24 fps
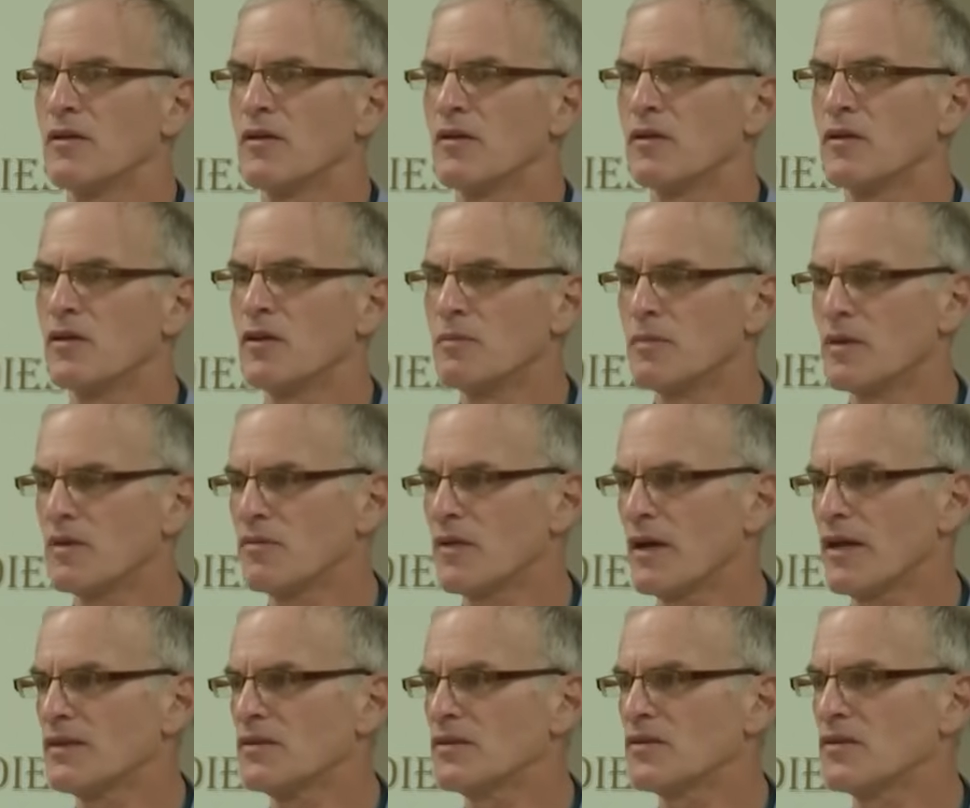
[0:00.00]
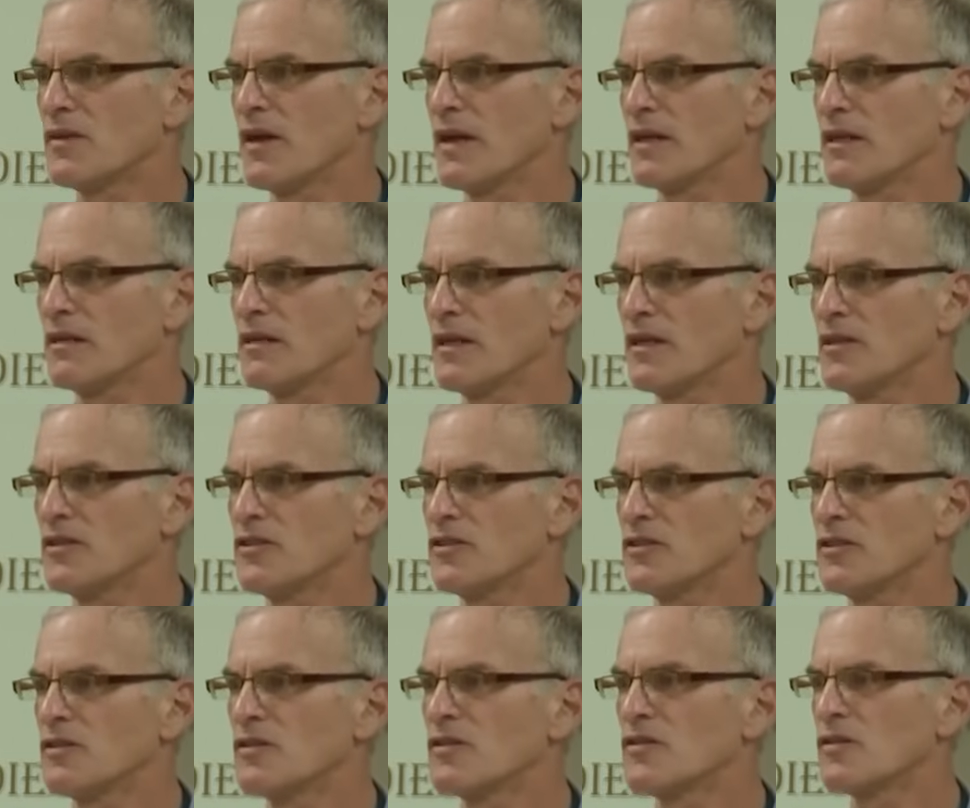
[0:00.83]
human rights
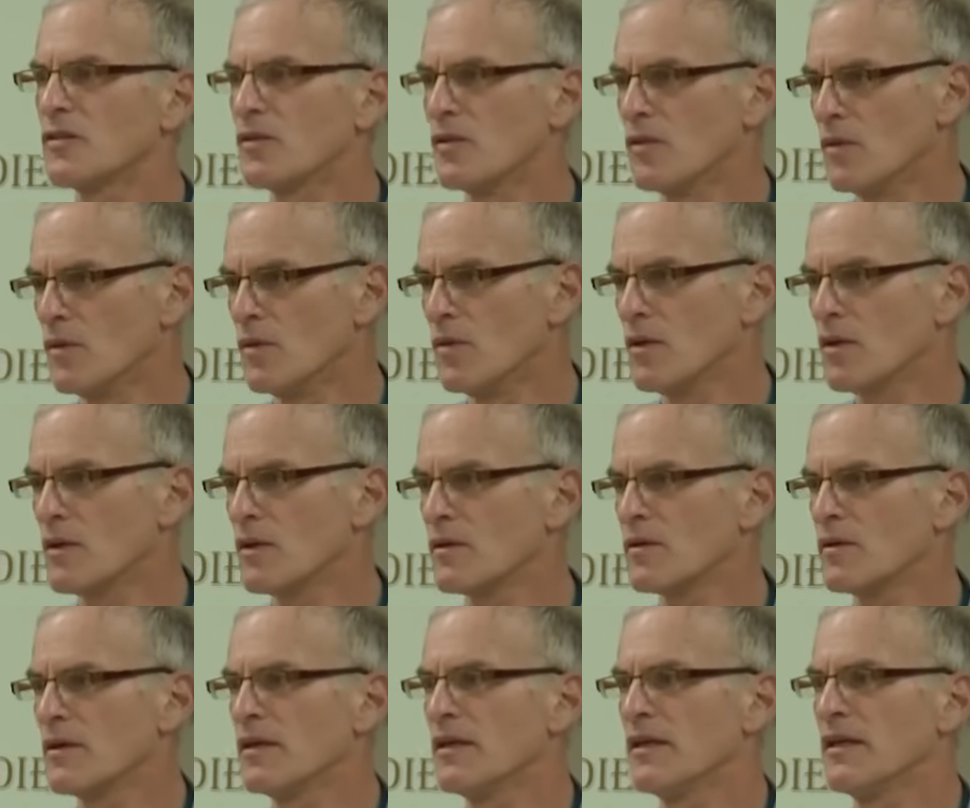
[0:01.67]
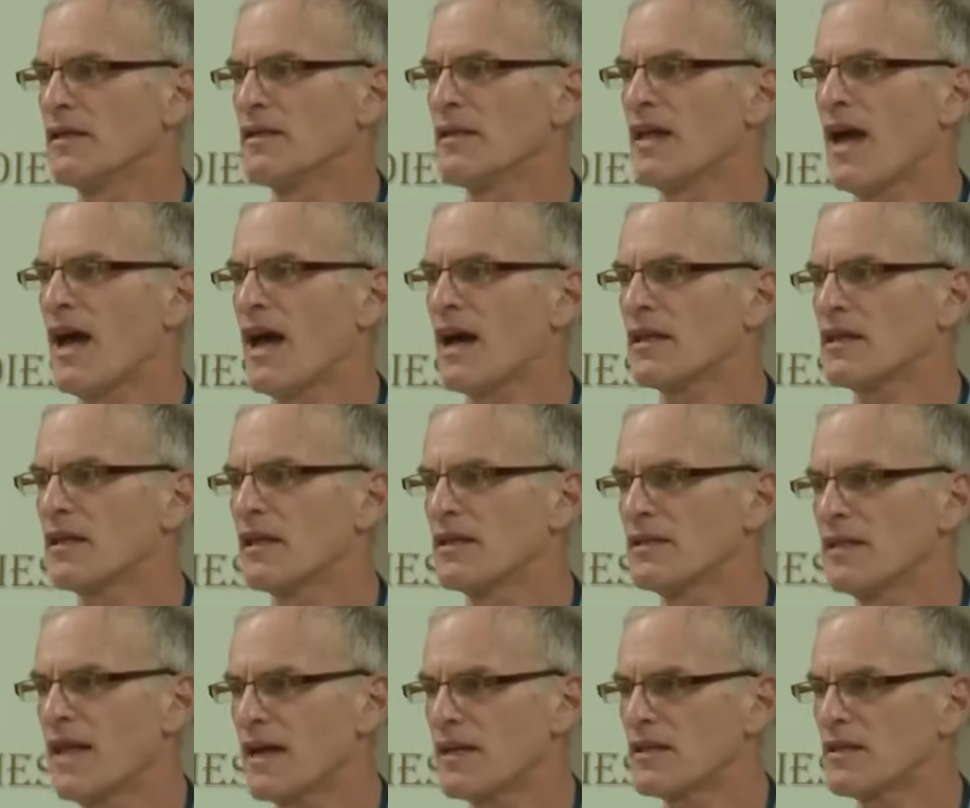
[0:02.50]
violations or
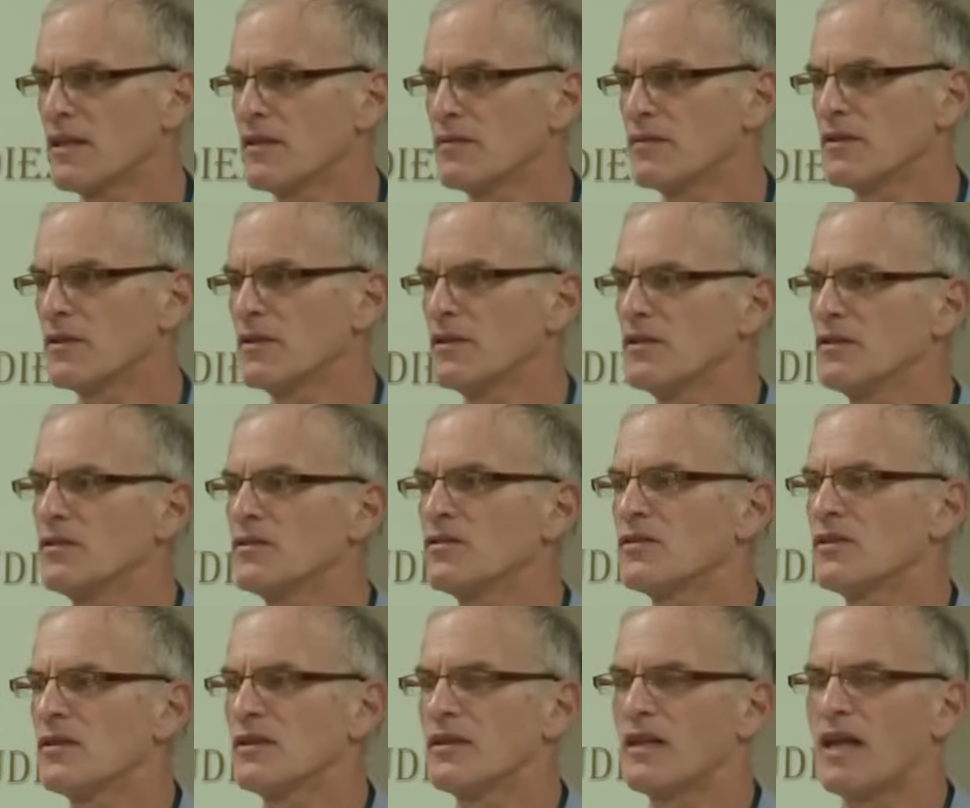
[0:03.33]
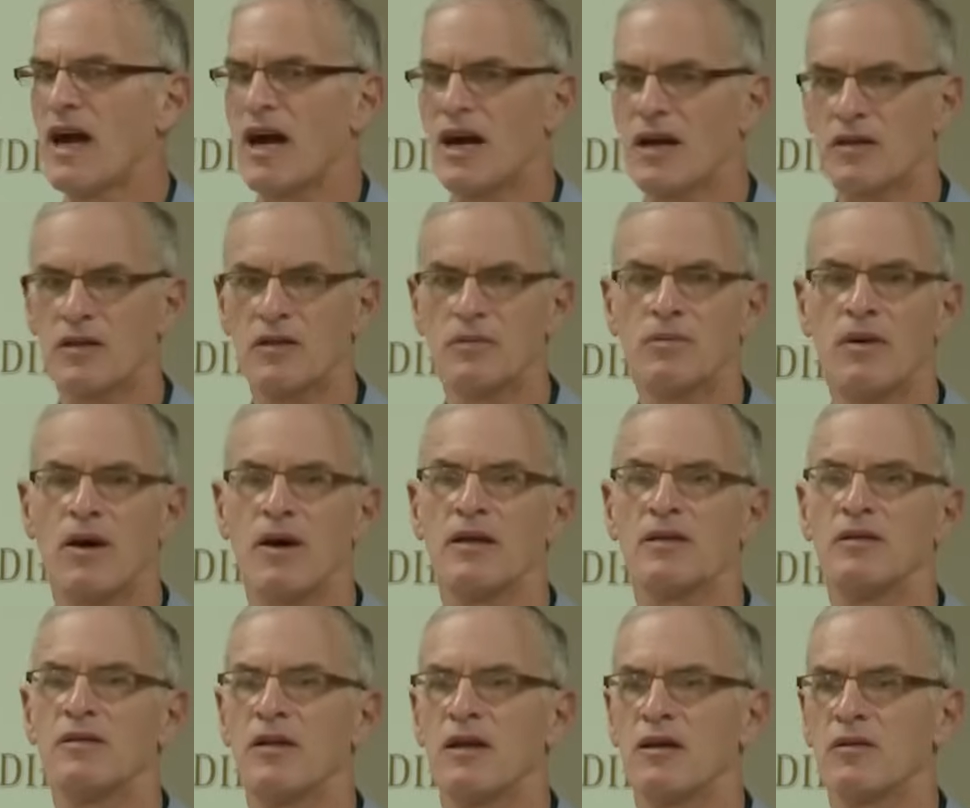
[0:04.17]
in activities in the
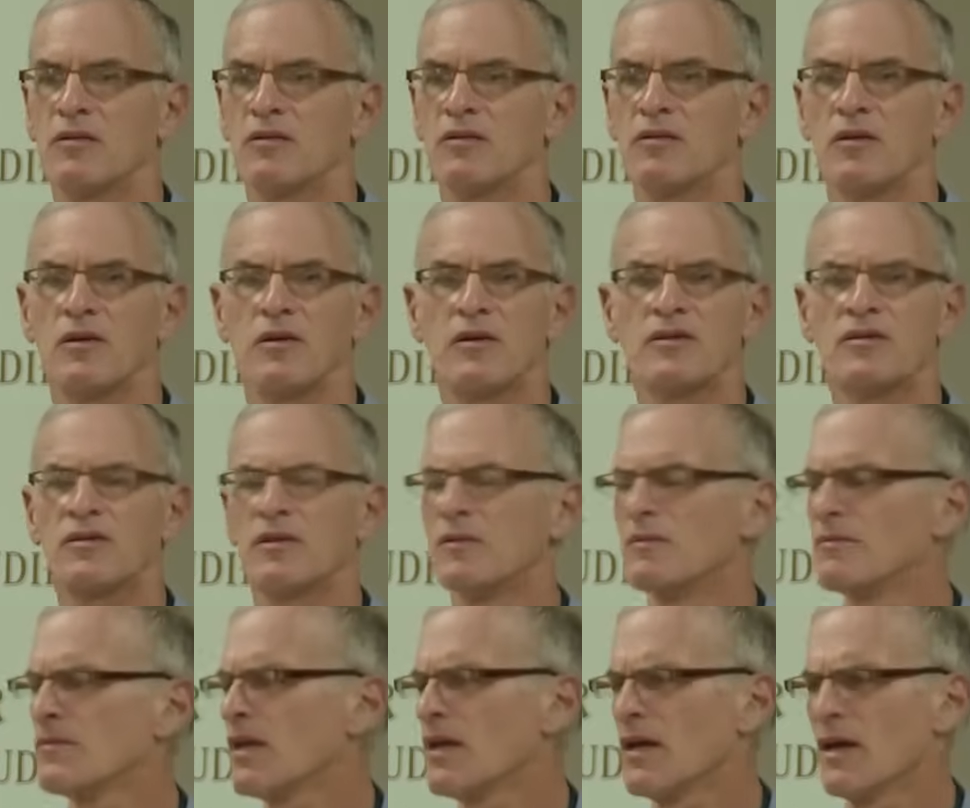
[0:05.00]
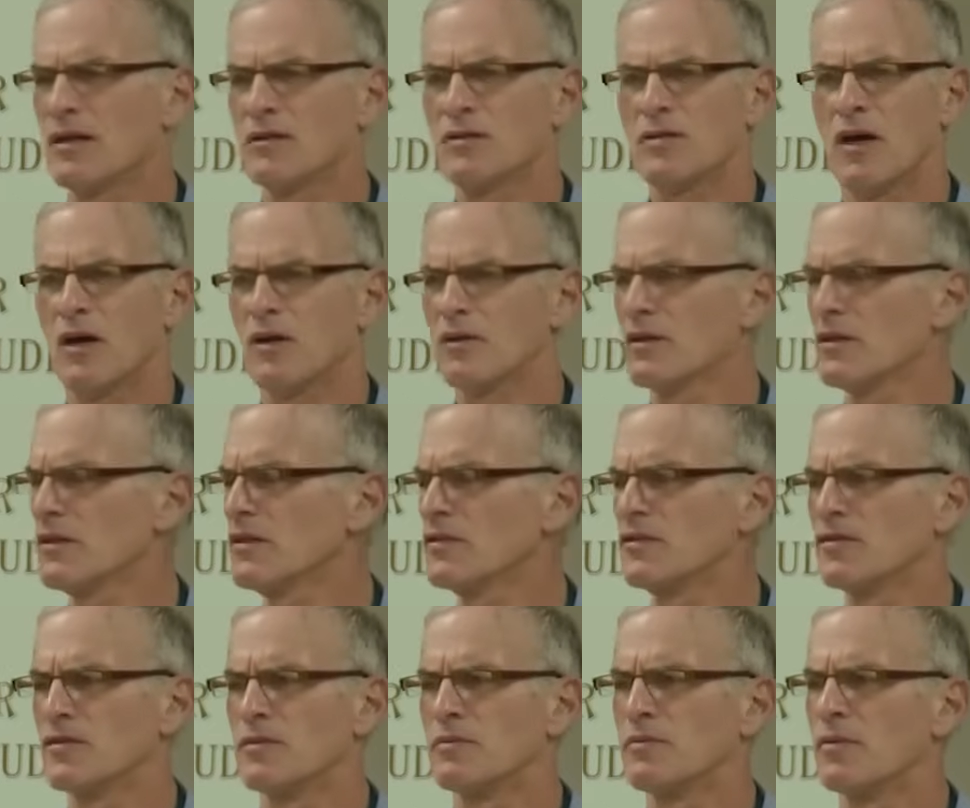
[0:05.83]
occupied territories, totally
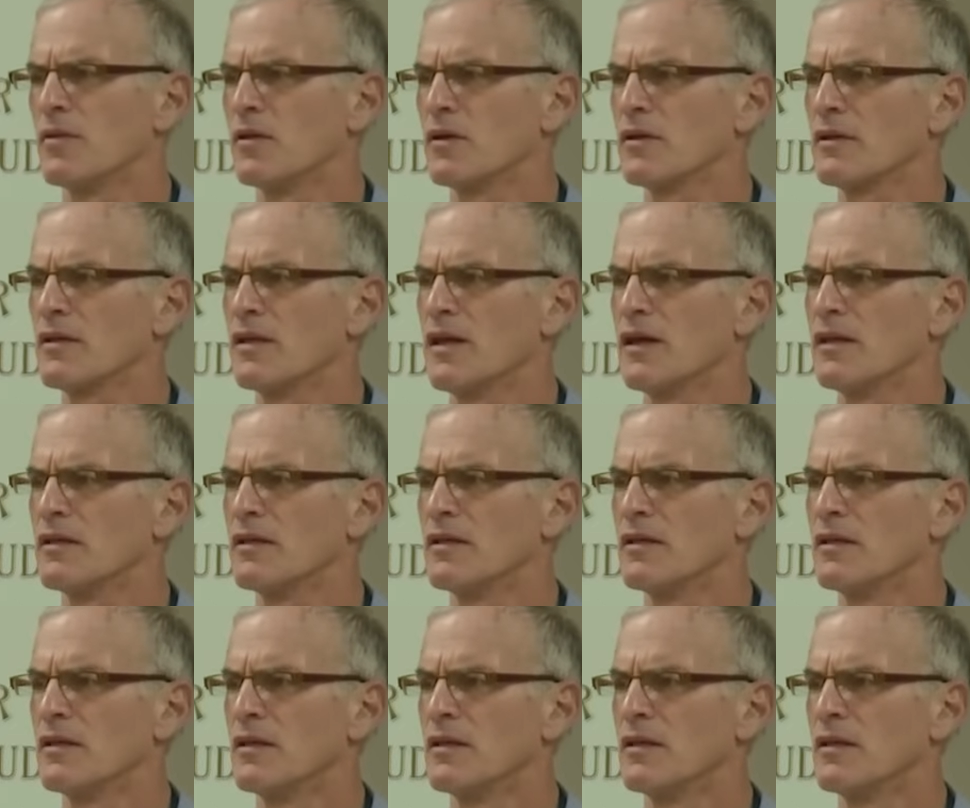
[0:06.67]
support that.